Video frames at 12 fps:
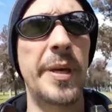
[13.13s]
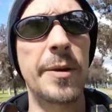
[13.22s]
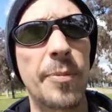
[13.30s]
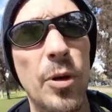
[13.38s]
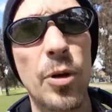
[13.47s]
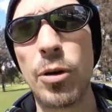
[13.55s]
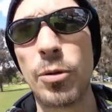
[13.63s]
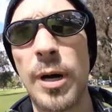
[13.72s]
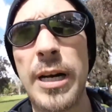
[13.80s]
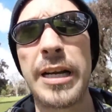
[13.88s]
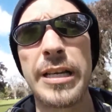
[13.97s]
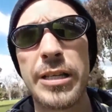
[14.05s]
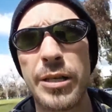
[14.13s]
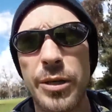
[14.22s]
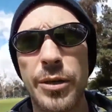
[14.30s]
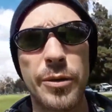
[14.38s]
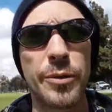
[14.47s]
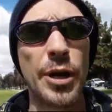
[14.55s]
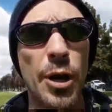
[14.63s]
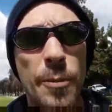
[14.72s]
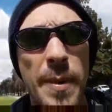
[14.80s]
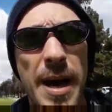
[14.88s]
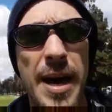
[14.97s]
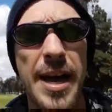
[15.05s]
people who wanted to know
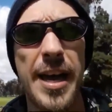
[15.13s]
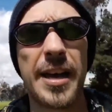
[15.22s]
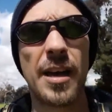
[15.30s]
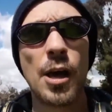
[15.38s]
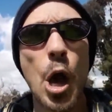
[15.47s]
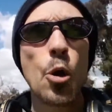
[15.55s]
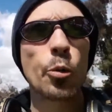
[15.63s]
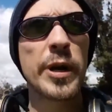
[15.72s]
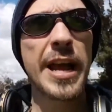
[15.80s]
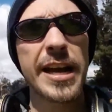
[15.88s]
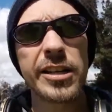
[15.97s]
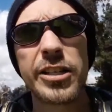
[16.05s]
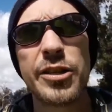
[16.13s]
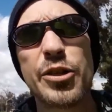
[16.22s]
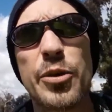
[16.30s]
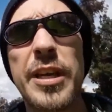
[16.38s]
my reaction to